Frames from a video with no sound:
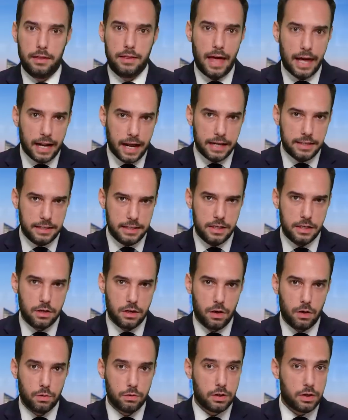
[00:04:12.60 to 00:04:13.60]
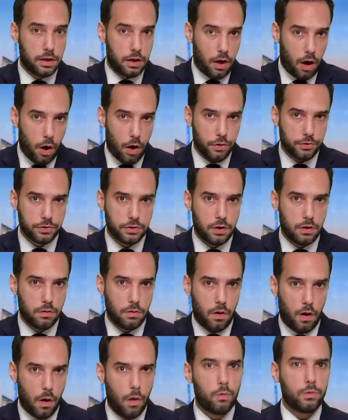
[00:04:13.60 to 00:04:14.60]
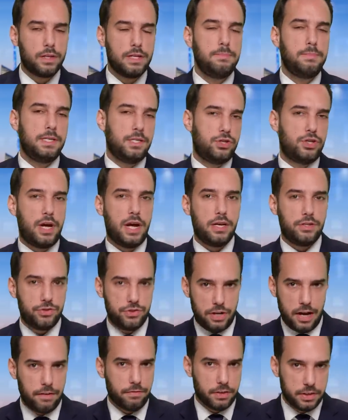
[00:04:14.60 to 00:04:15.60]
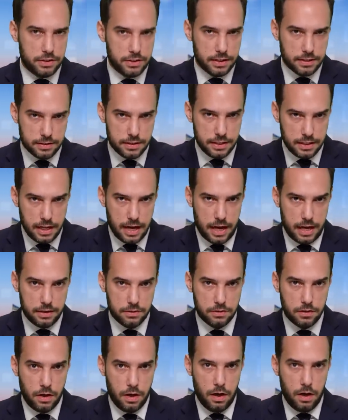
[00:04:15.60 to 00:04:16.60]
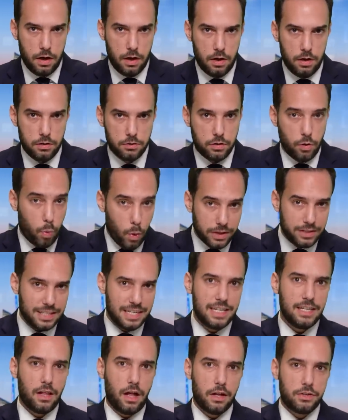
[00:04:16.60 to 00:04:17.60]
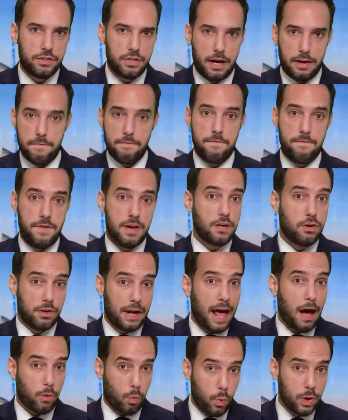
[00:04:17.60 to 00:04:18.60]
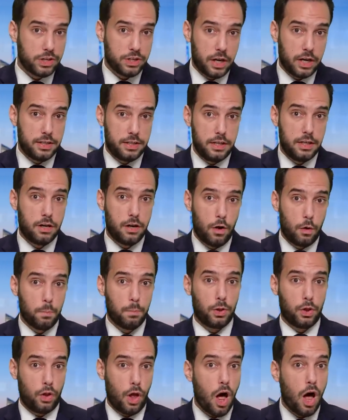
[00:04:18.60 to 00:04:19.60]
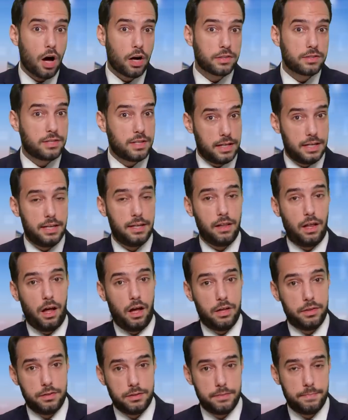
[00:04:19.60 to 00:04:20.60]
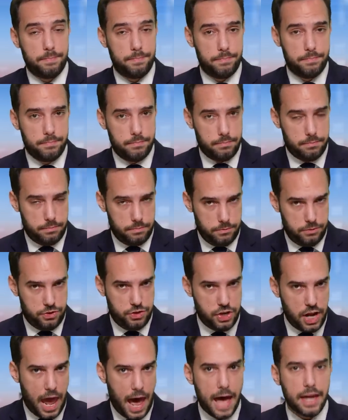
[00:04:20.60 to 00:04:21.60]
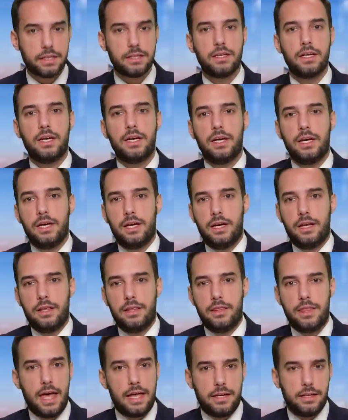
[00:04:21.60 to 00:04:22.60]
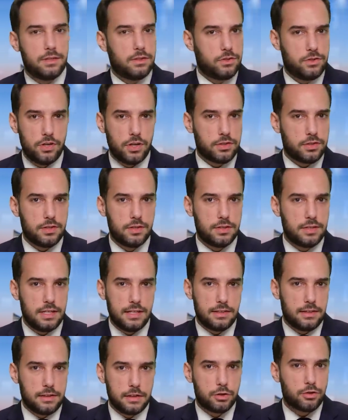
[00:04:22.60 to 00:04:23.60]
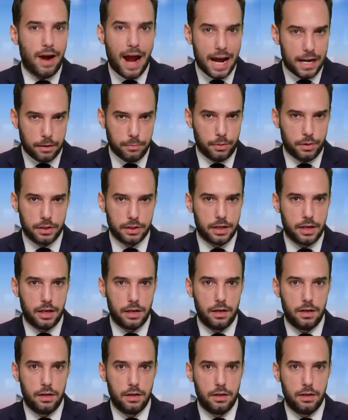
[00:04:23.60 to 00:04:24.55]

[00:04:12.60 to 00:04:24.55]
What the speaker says: That ID code can also only be changed every 60 days. So once ElonJet figured out which ID code belongs to Elon's jet, then it's just as easily trackable again.